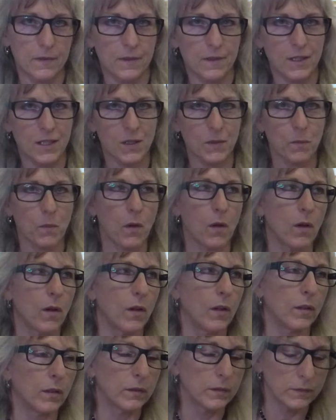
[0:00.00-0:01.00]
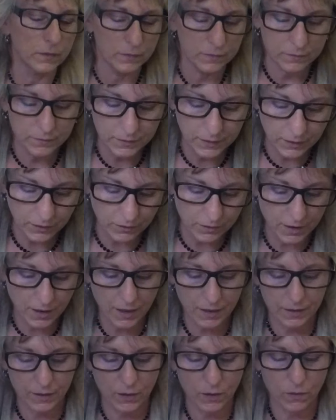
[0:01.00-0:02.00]
small little
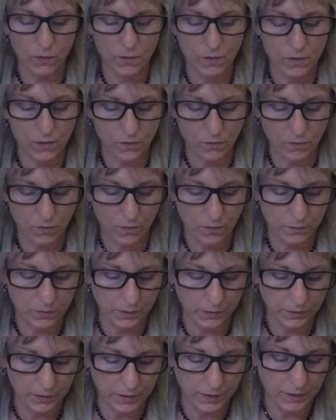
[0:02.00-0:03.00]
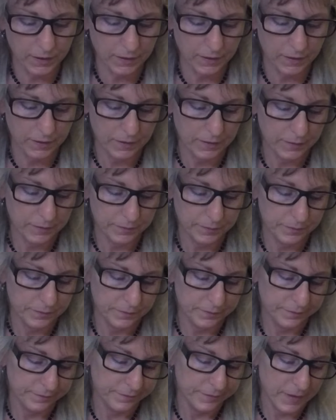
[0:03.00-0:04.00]
cutouts or really
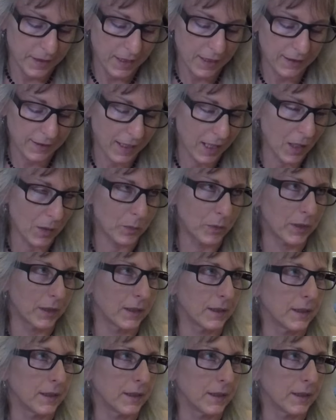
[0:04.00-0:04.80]
elaborate